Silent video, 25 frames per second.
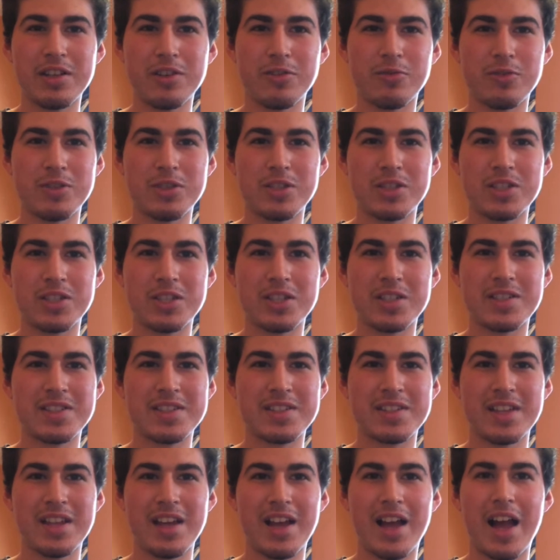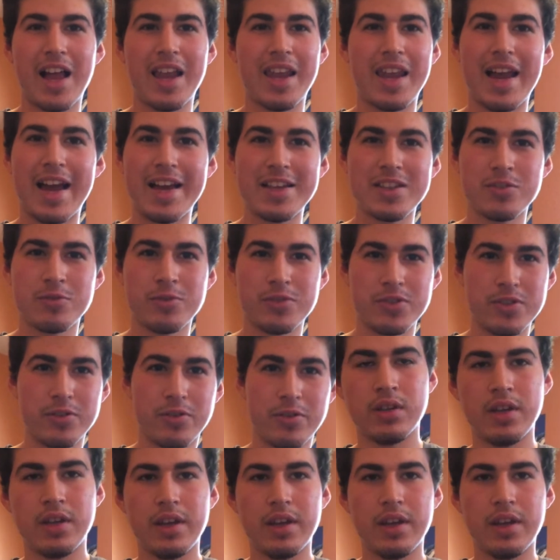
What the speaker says: was just a last resort.